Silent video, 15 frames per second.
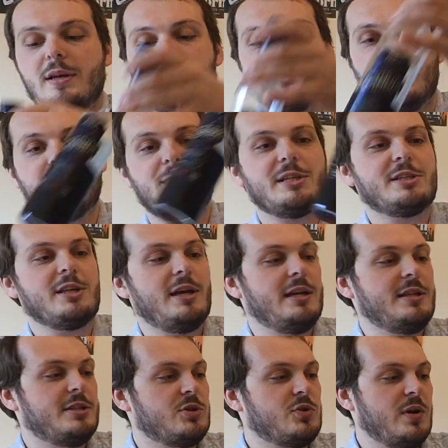So I'm
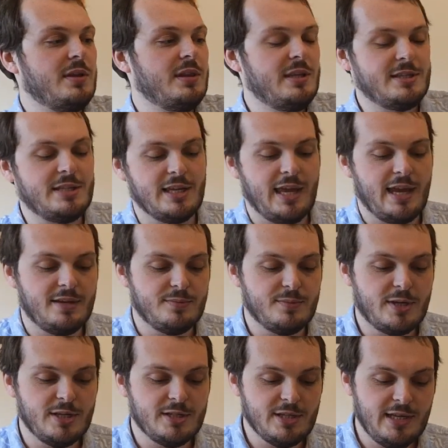excited to try this again
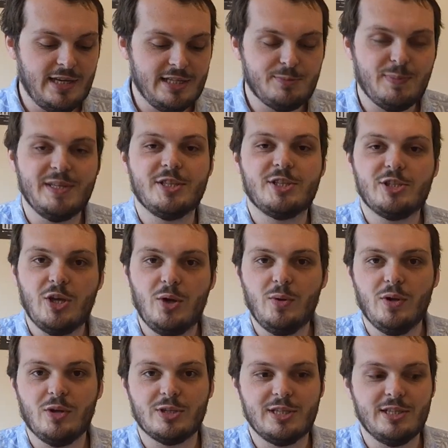because it's been so
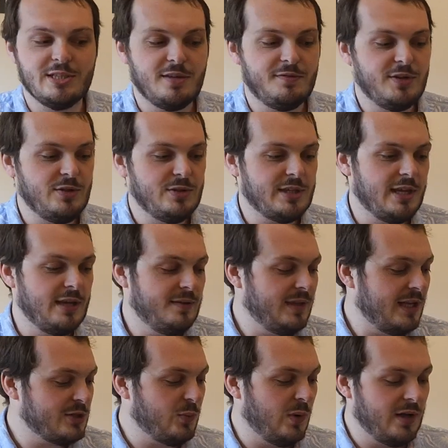long since I've used it.
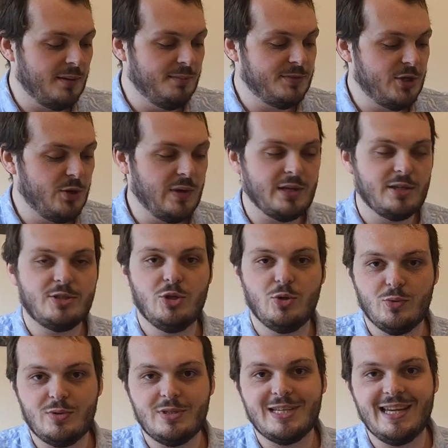That's why I'm doing
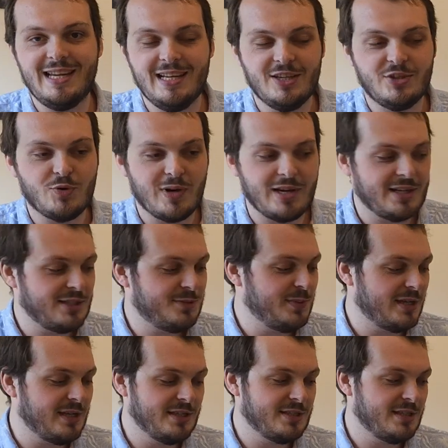2 tequila drinks,
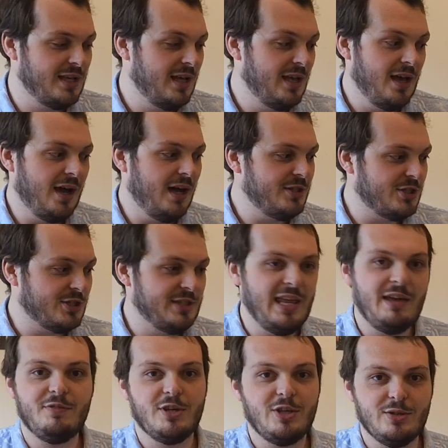because I just
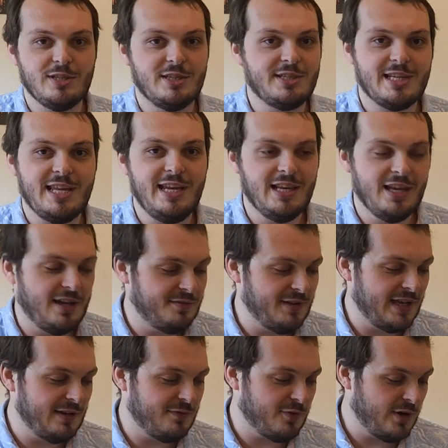never use the tequila. I've
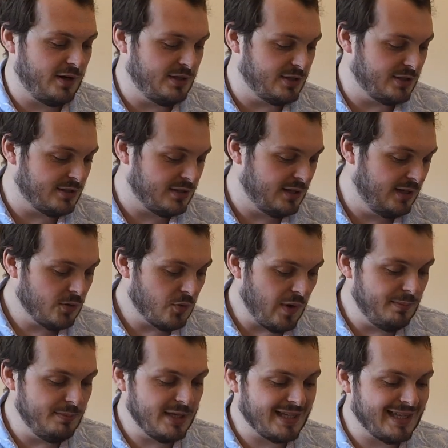had it for ages.
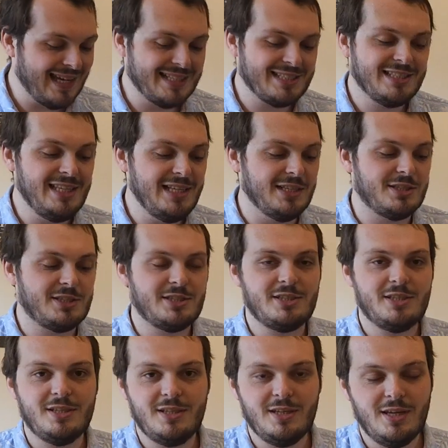Creme de
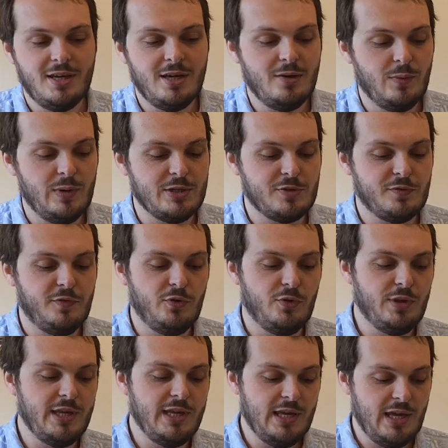cassis, which for
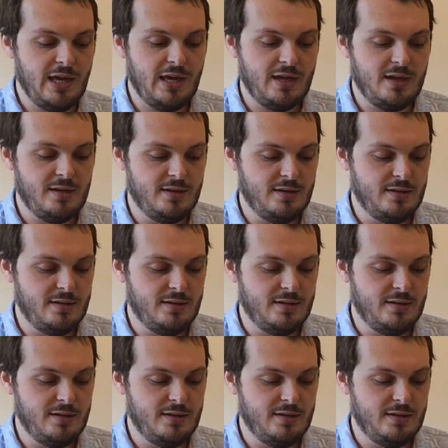the